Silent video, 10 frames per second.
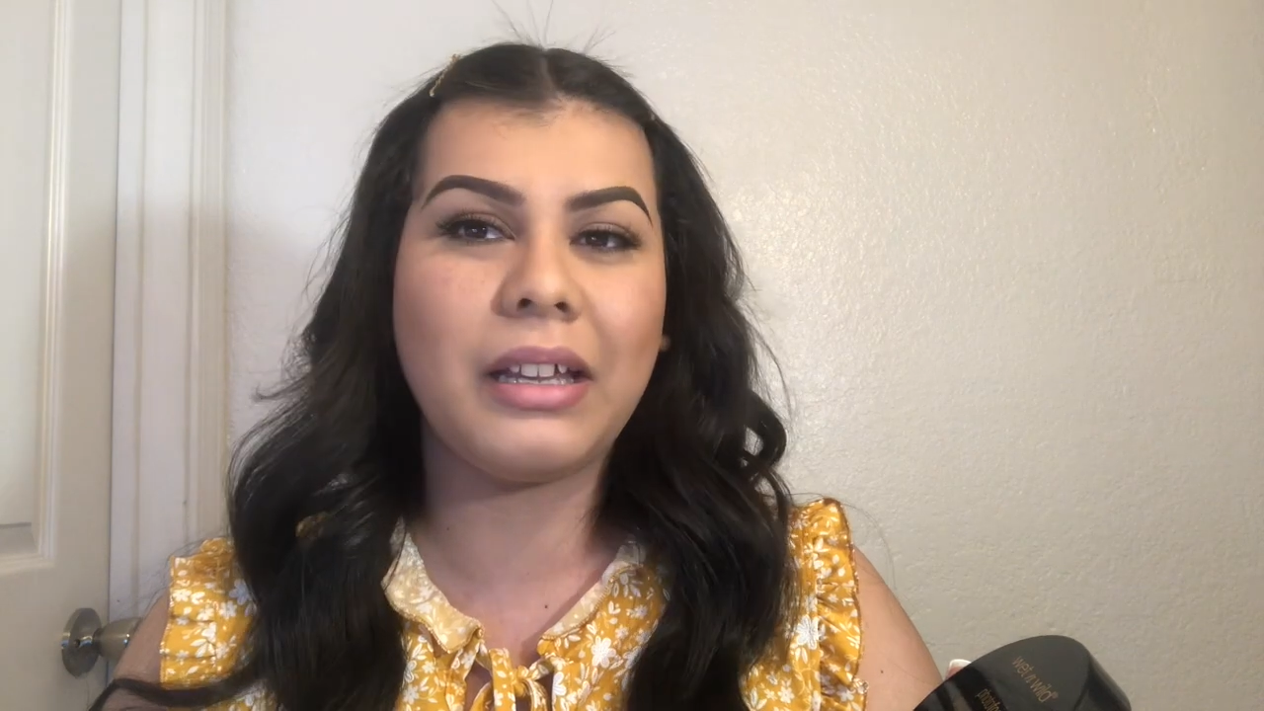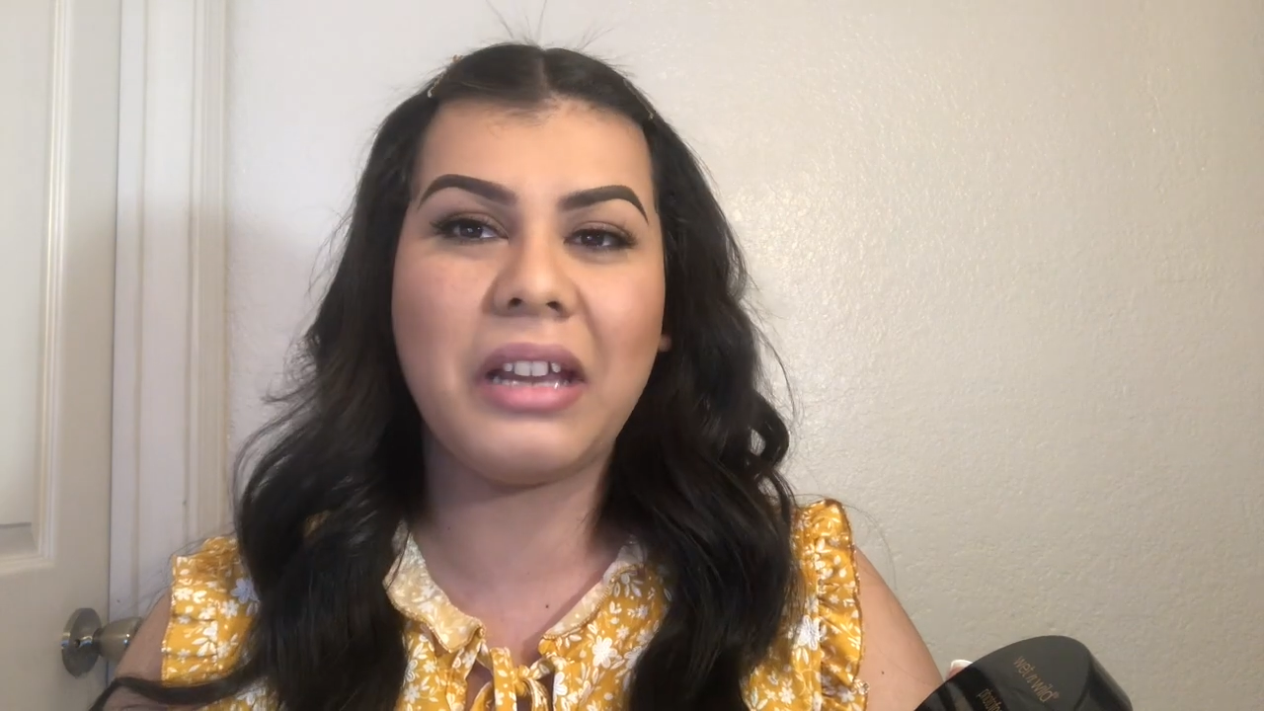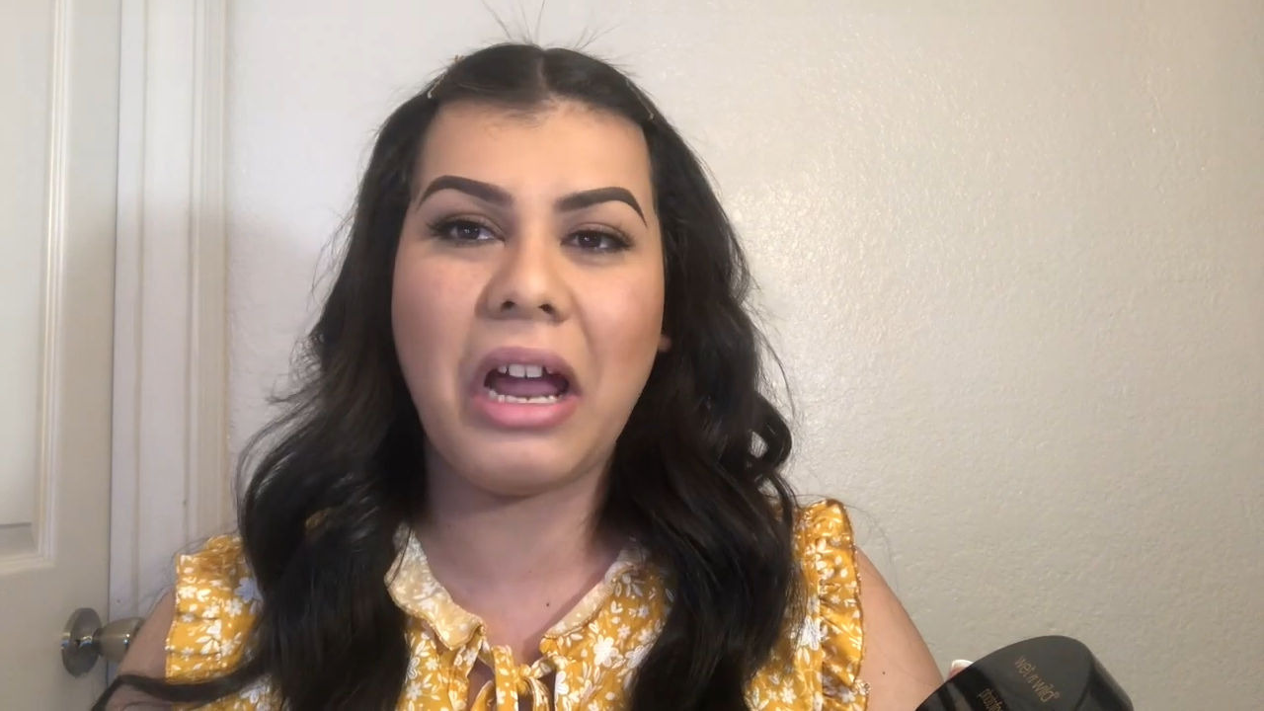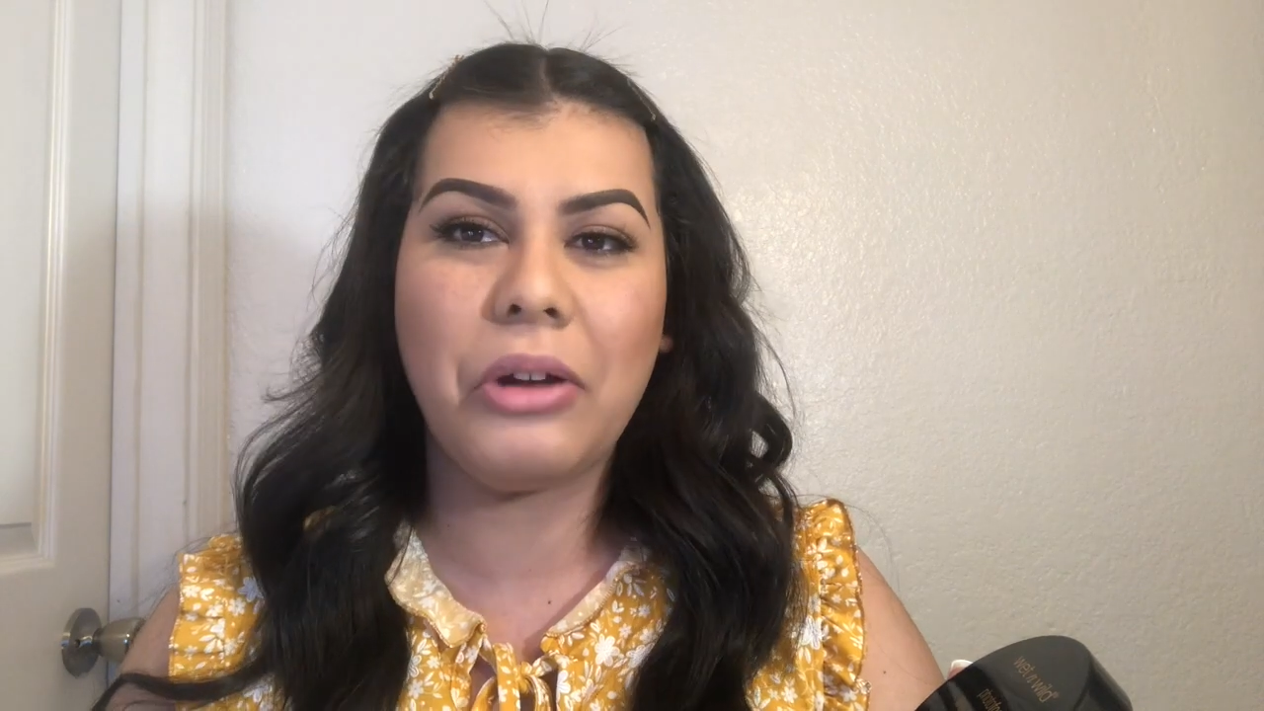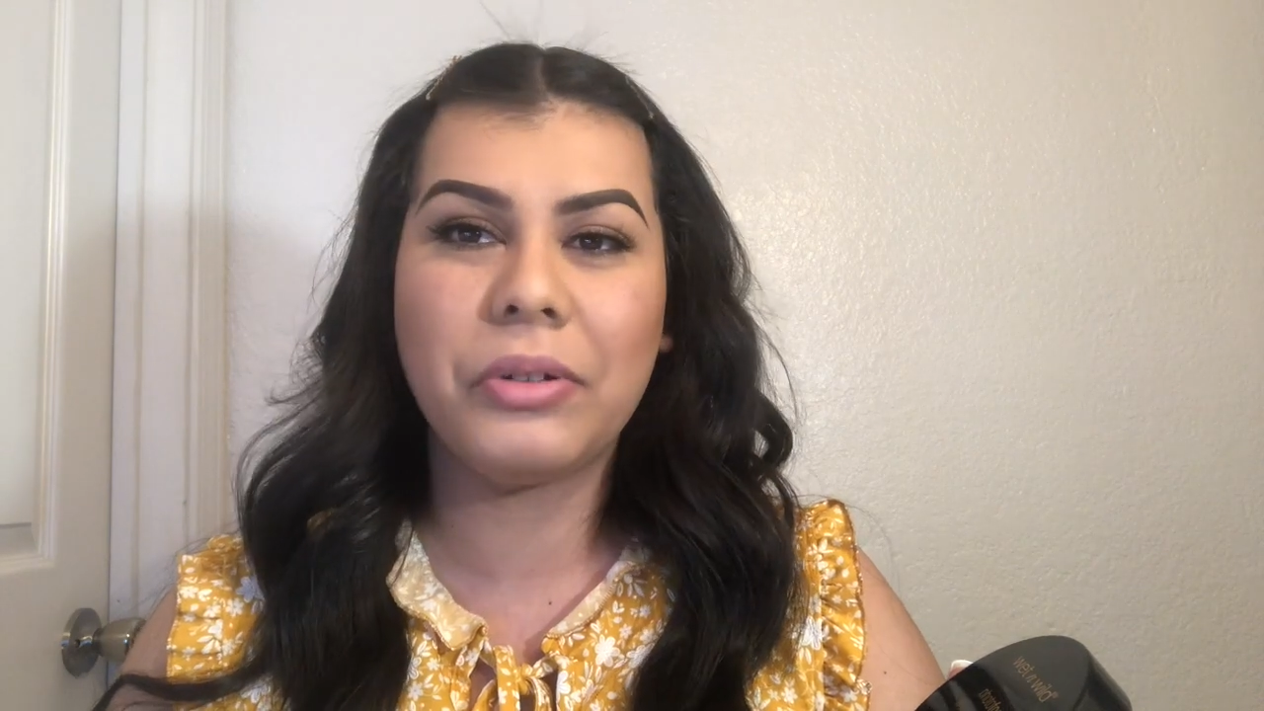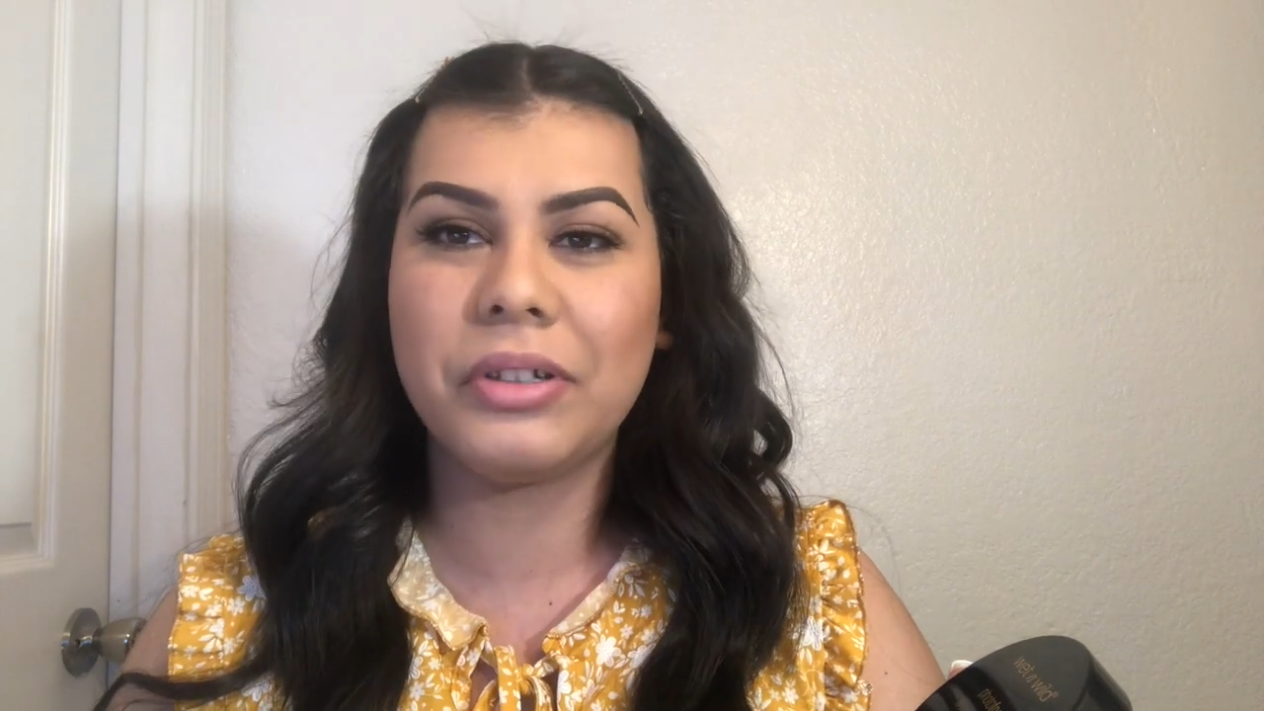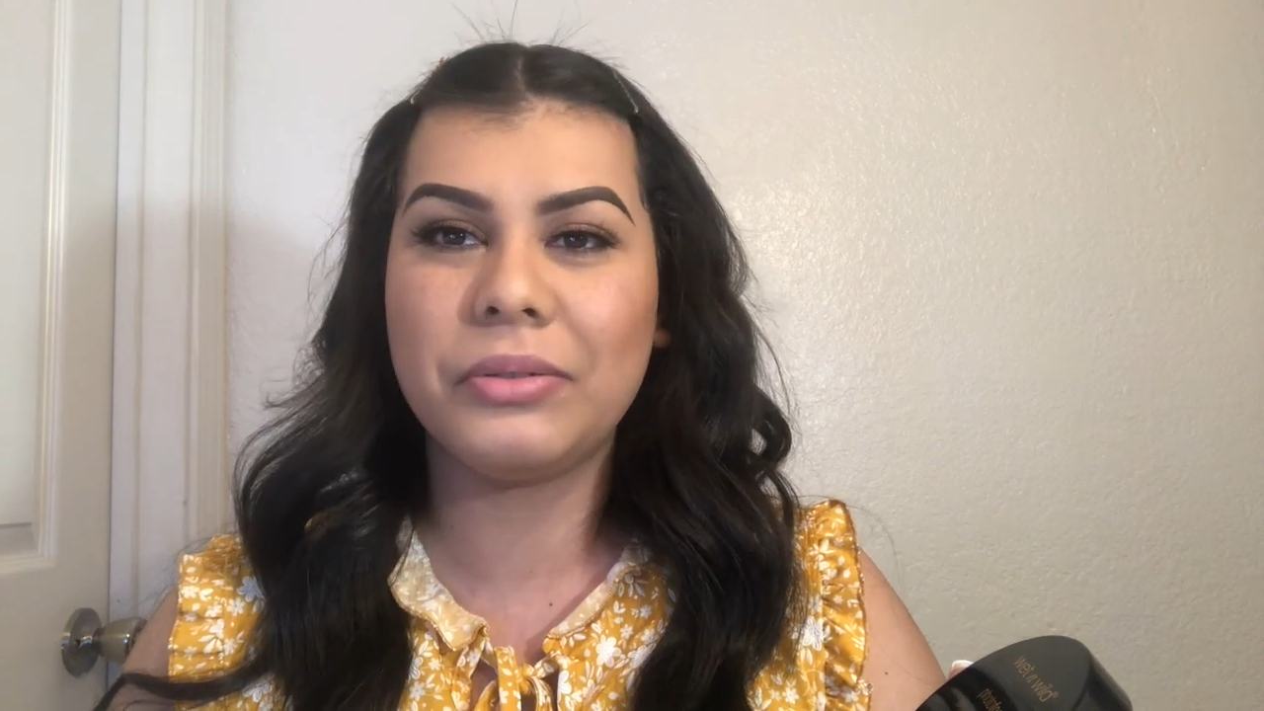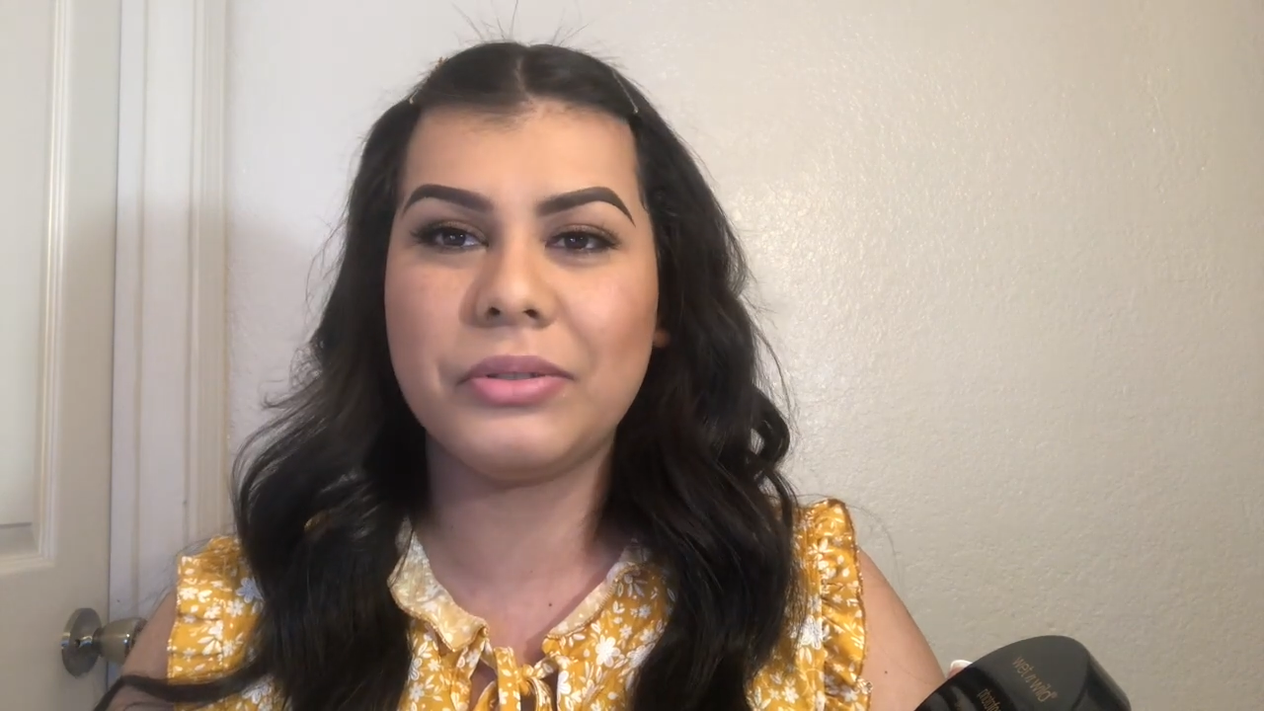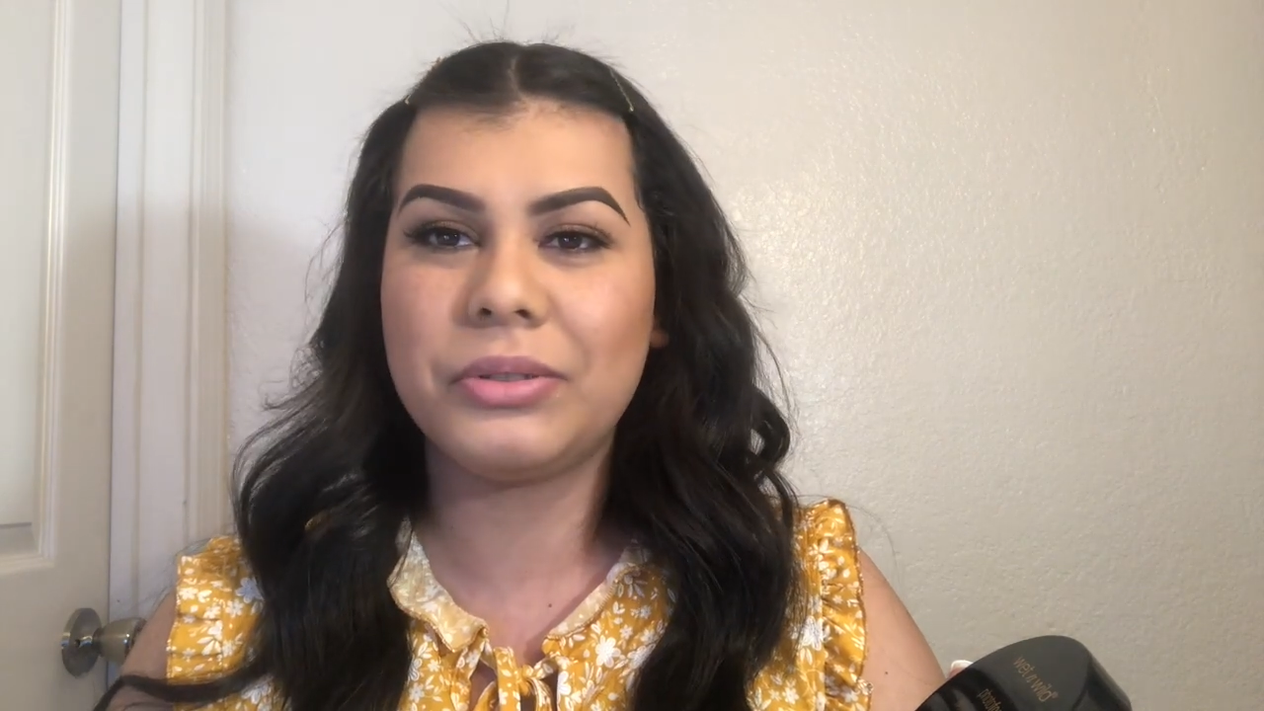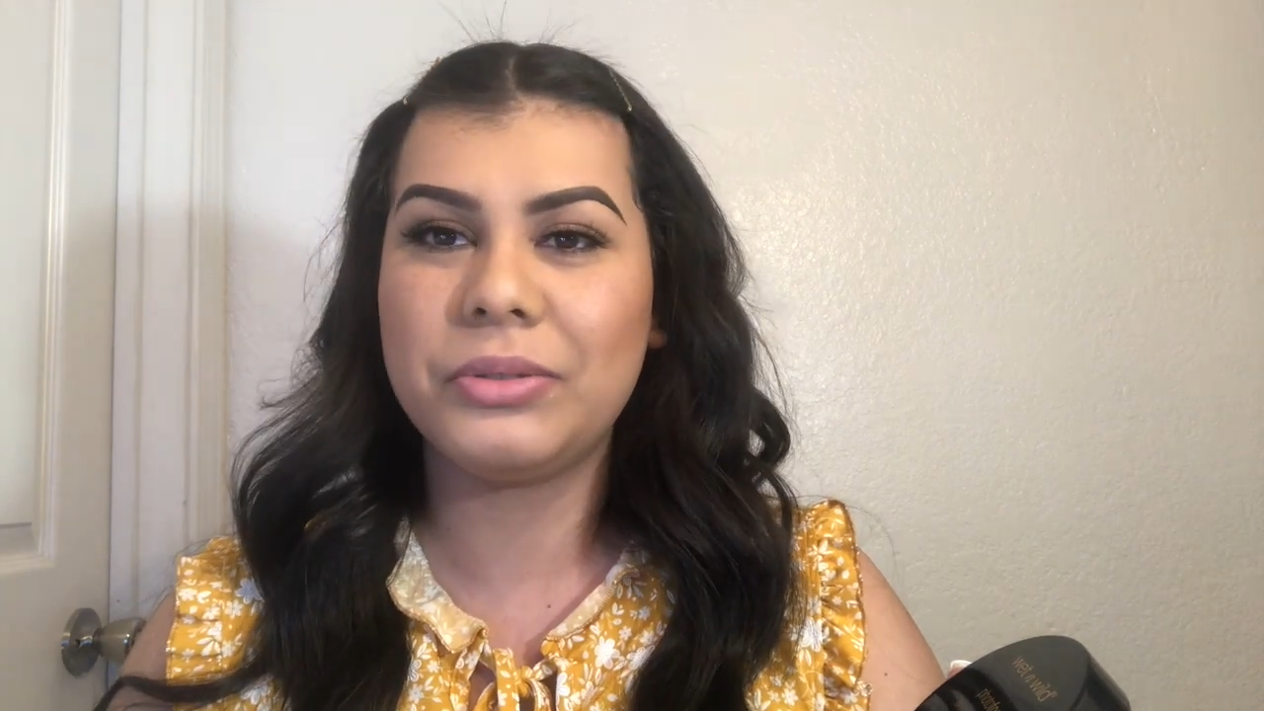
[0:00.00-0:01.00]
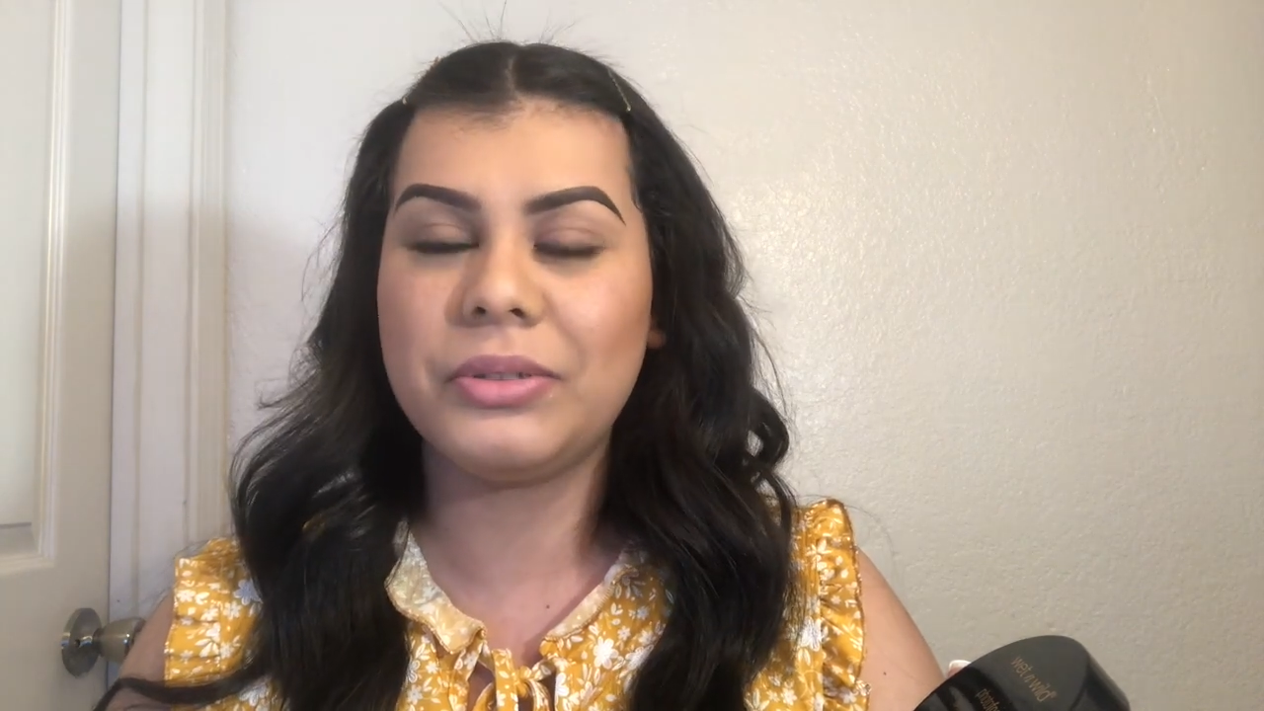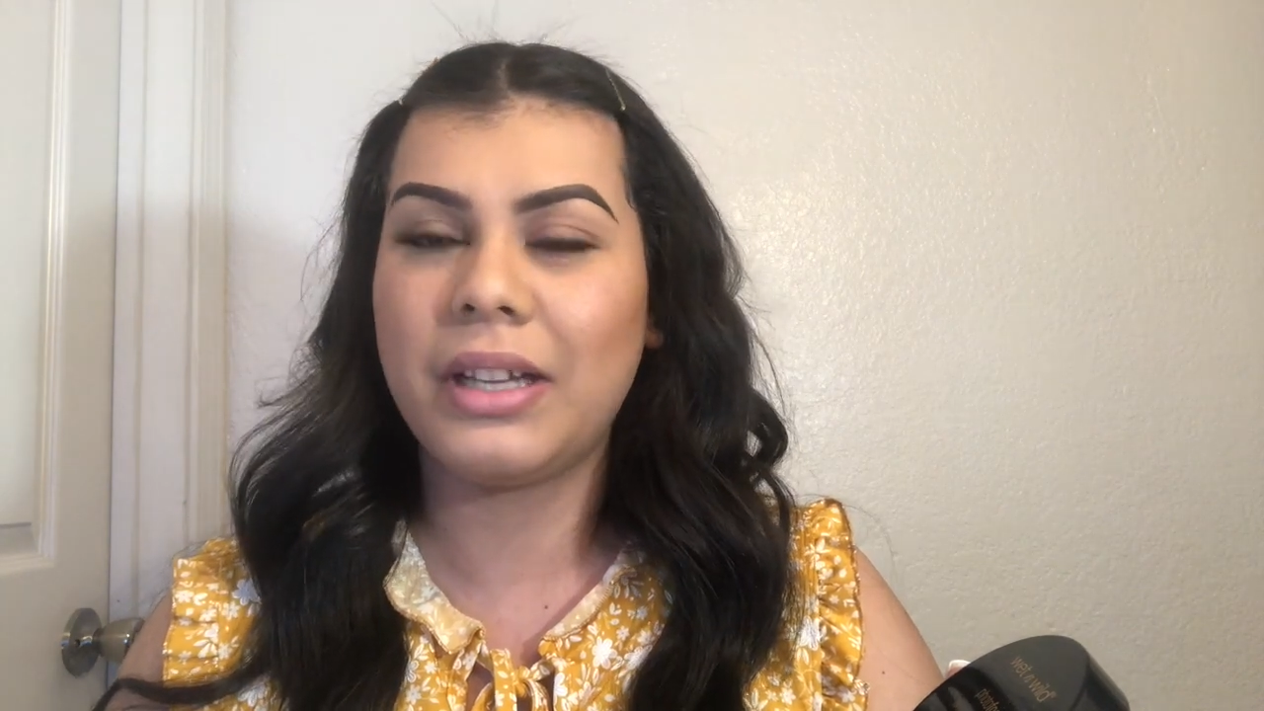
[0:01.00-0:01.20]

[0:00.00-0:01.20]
an hour or two,